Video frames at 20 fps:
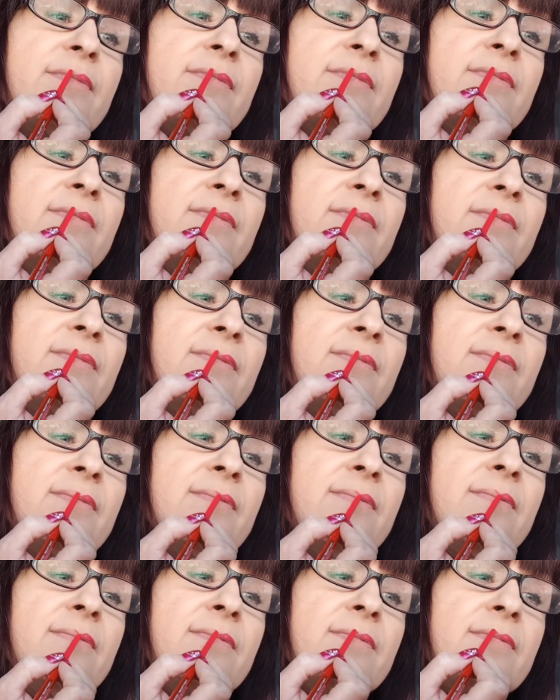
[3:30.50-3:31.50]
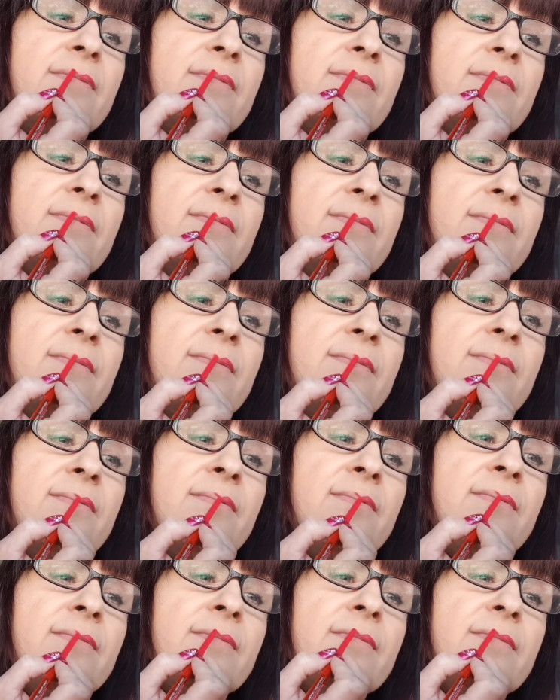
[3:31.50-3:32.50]

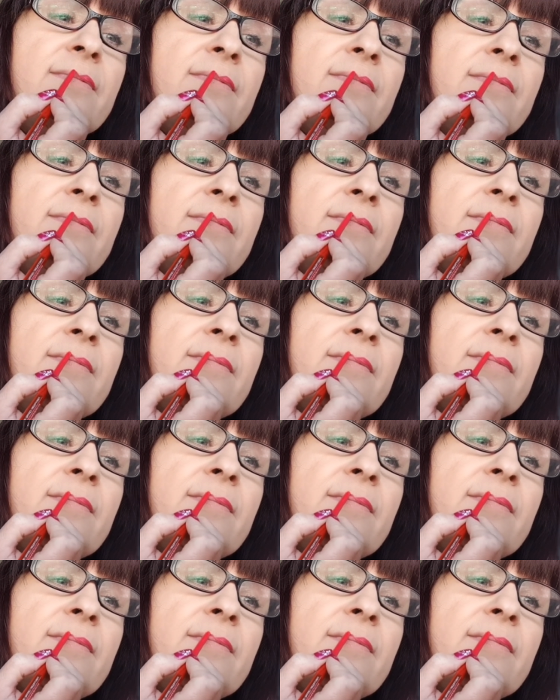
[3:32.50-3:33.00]
(no one is talking)